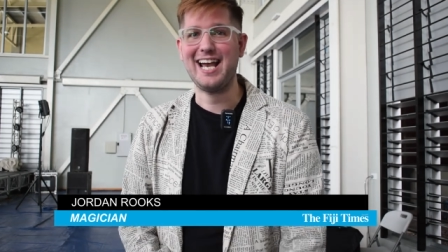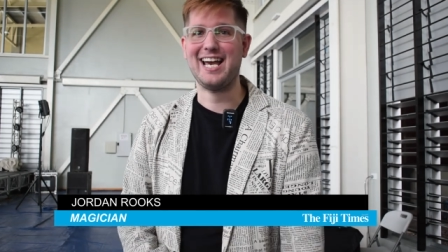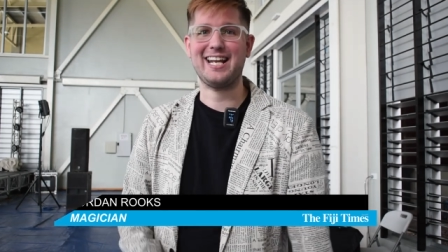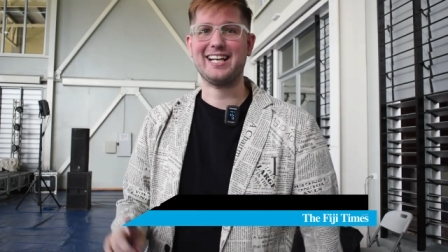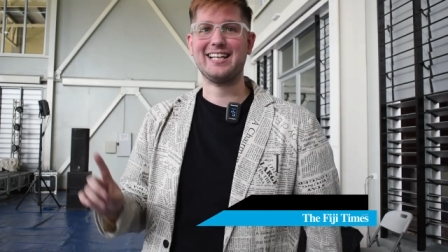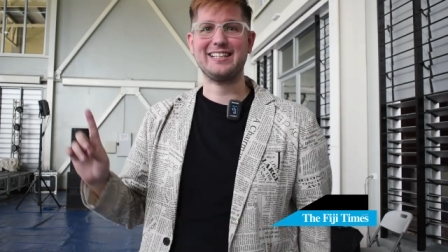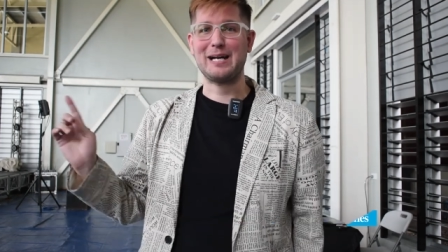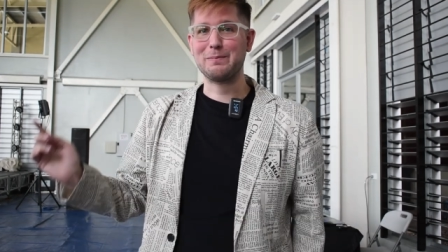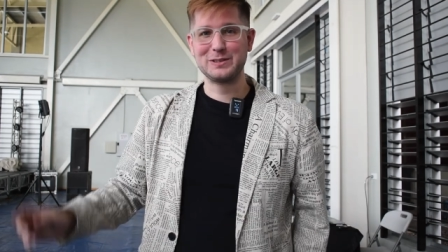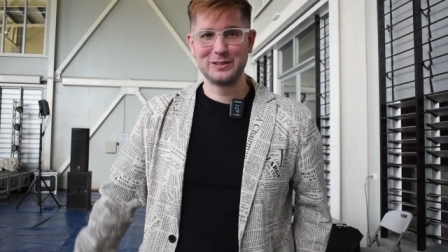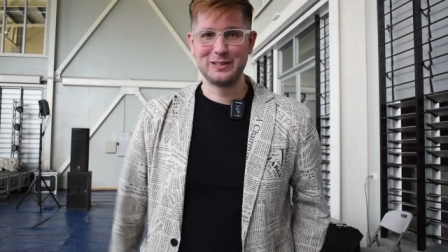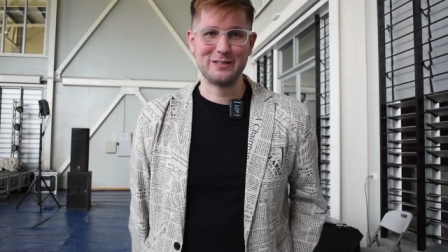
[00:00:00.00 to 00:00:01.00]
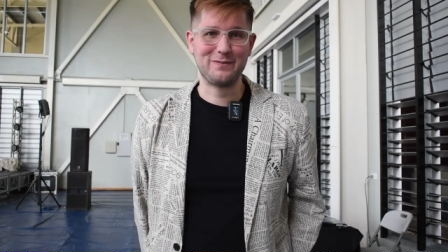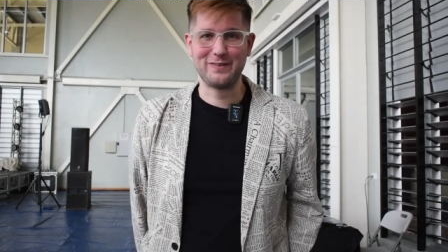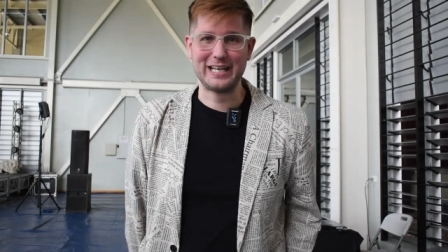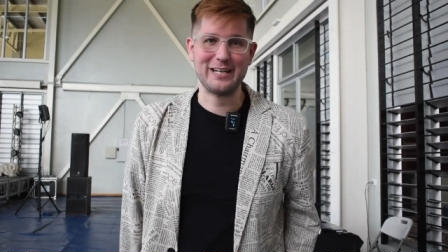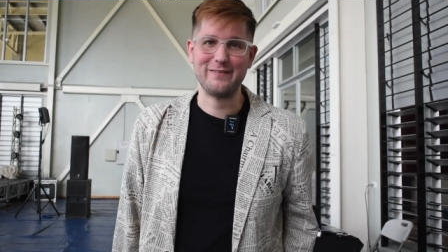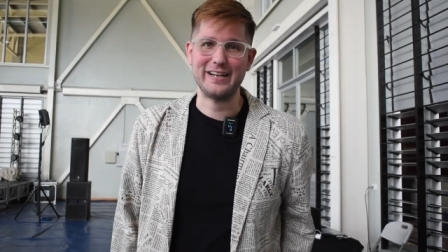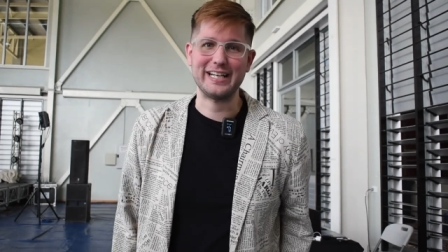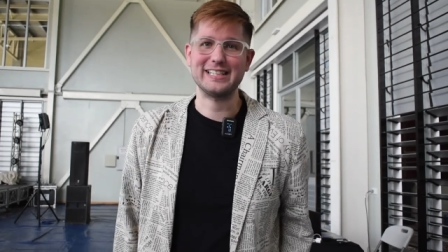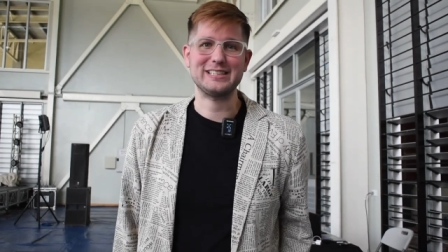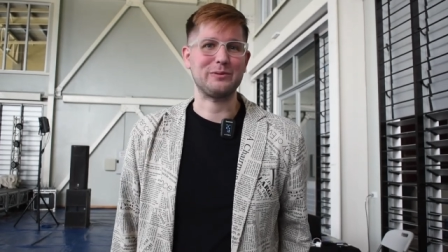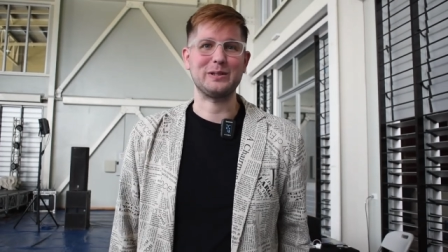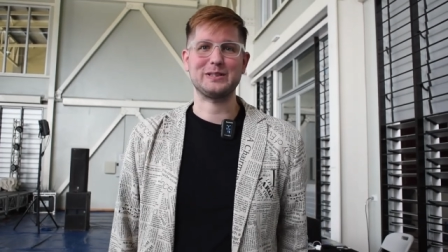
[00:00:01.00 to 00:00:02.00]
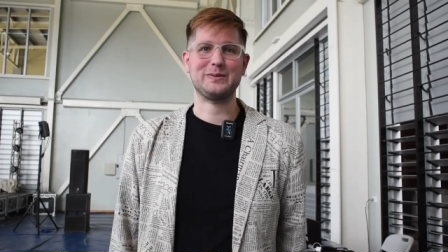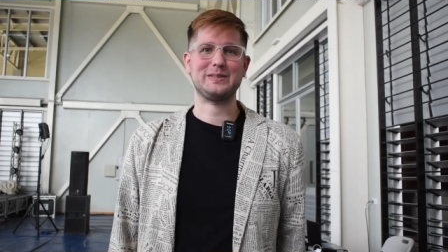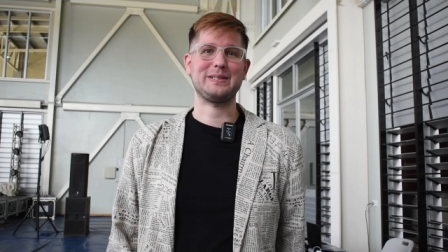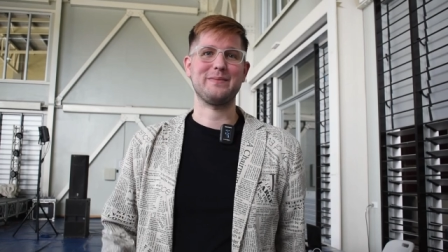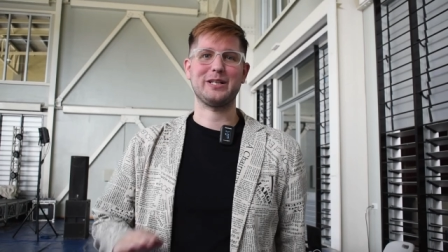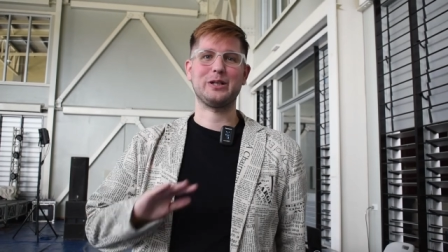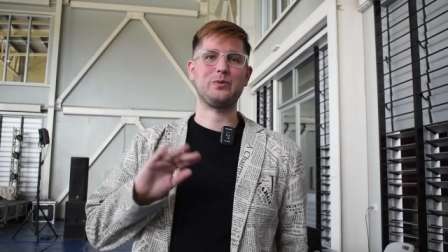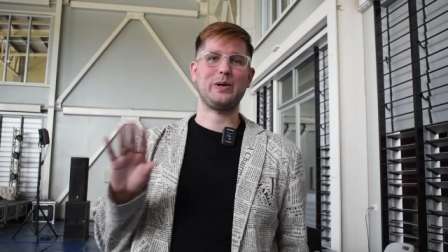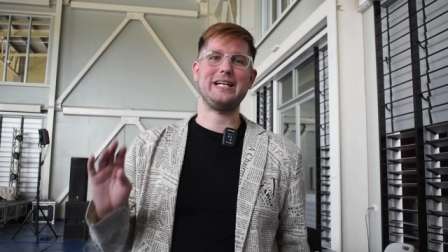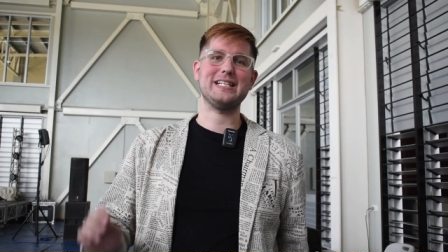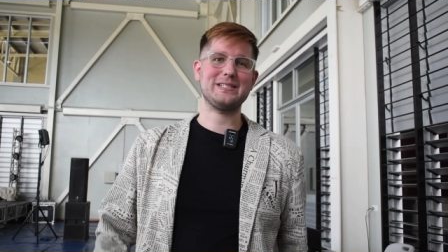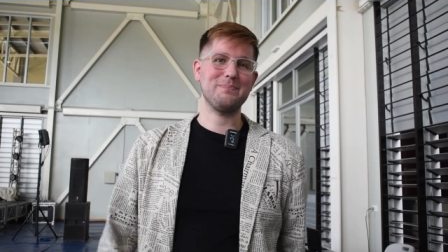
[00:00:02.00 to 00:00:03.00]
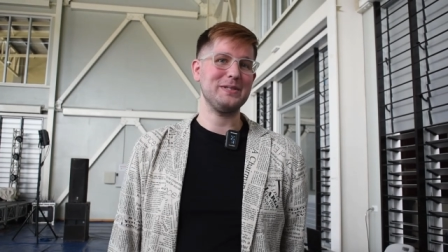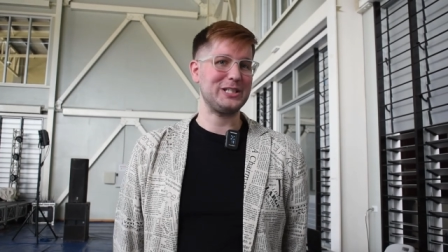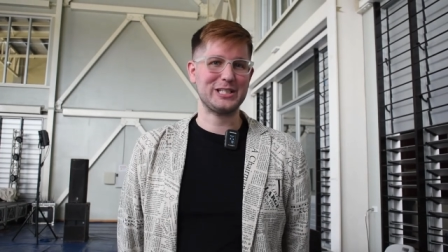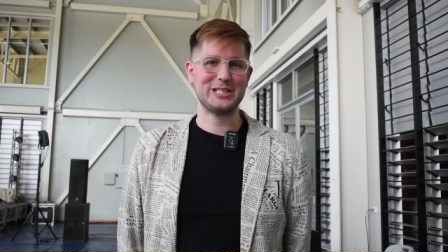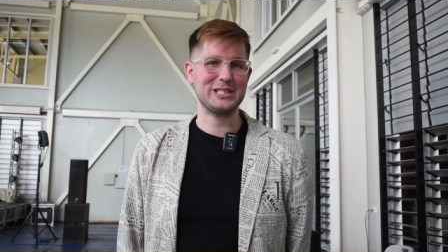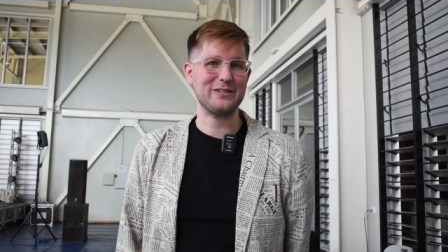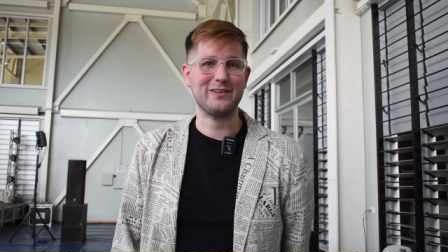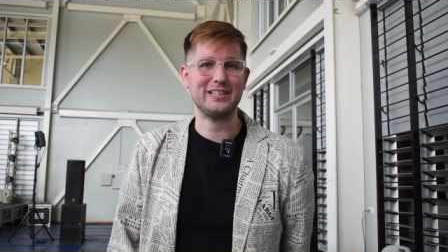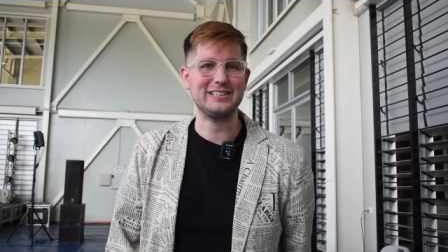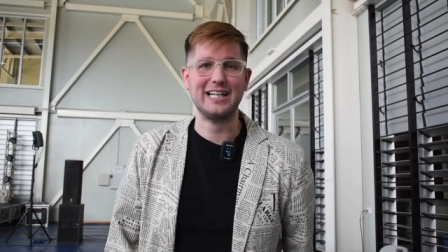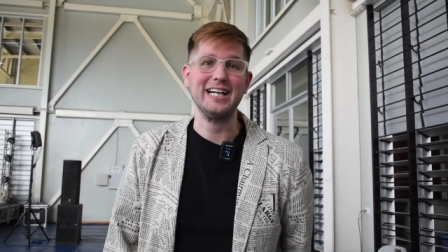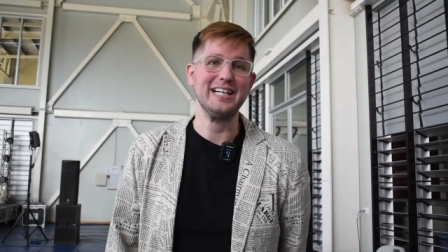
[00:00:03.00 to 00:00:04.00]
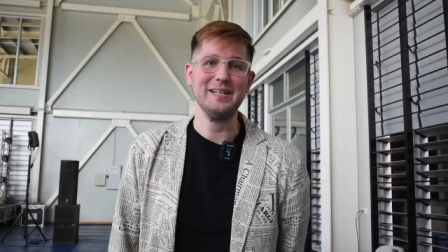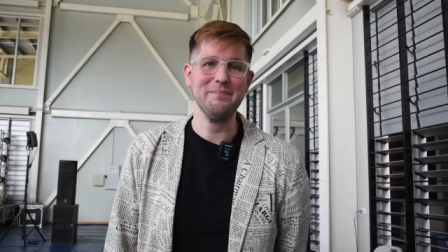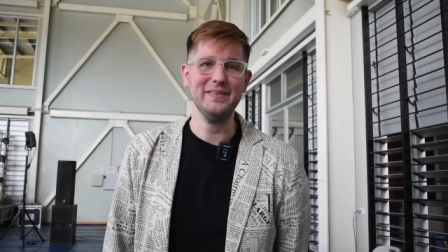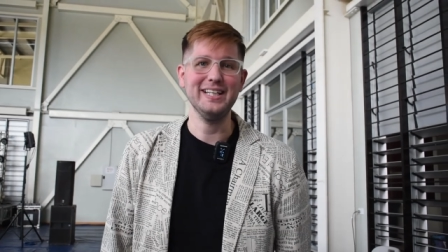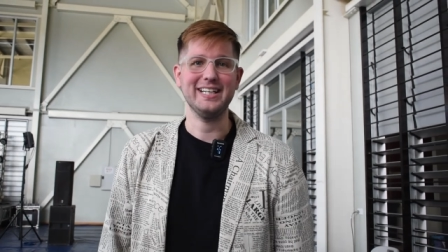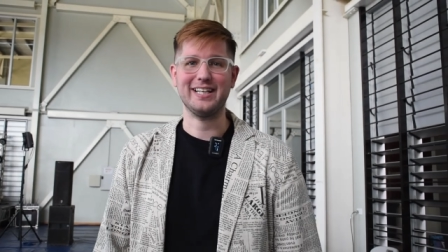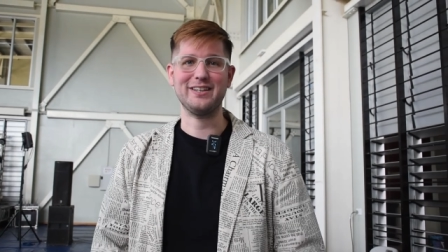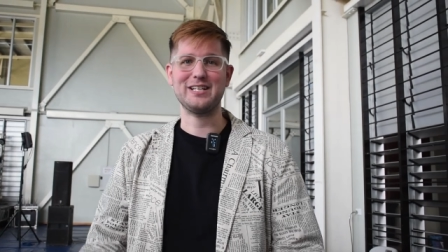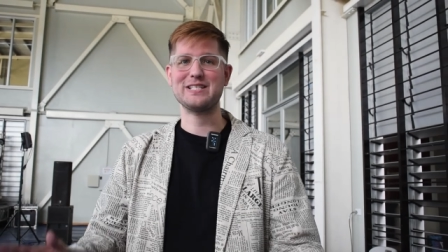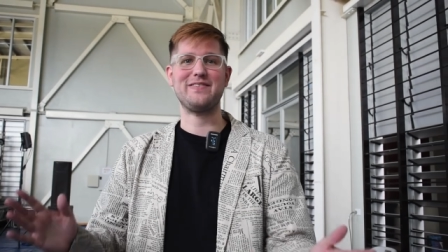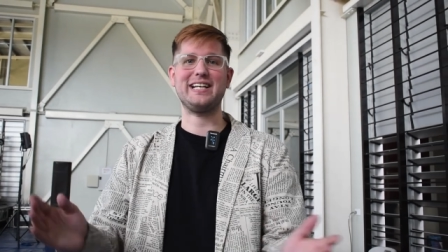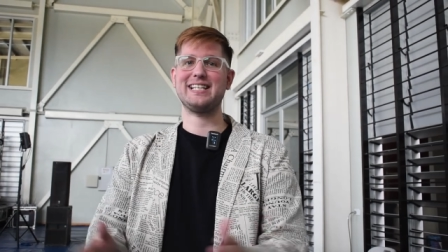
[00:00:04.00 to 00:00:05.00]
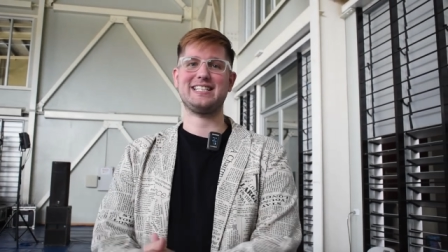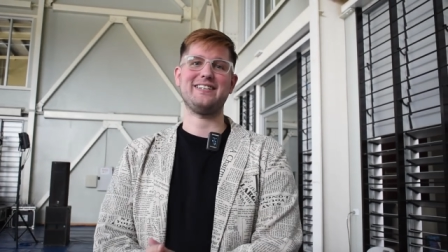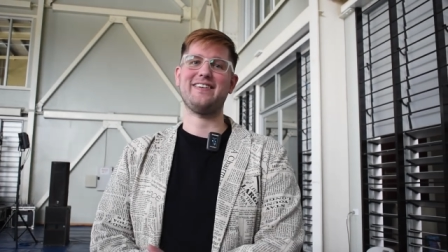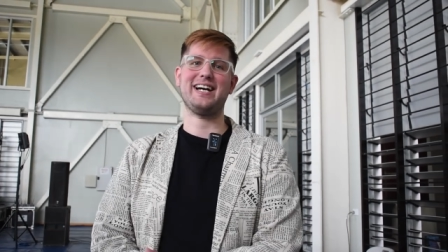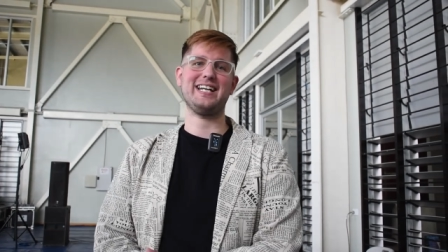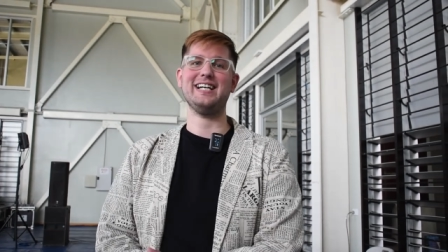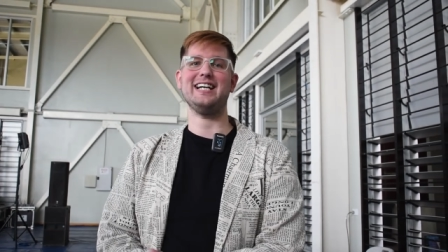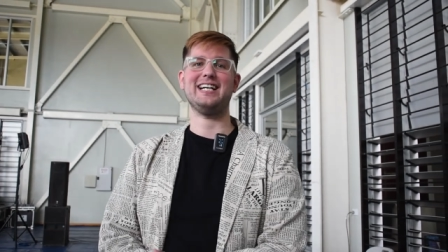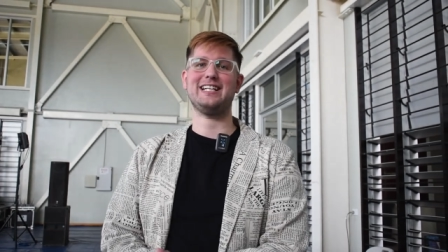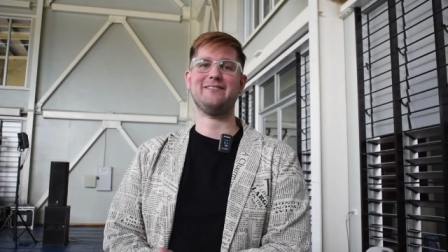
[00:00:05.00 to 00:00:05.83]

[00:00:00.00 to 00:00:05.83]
and I got the opportunity to fly to Vegas to work with some of the greatest magicians of our time in Las Vegas, Nevada,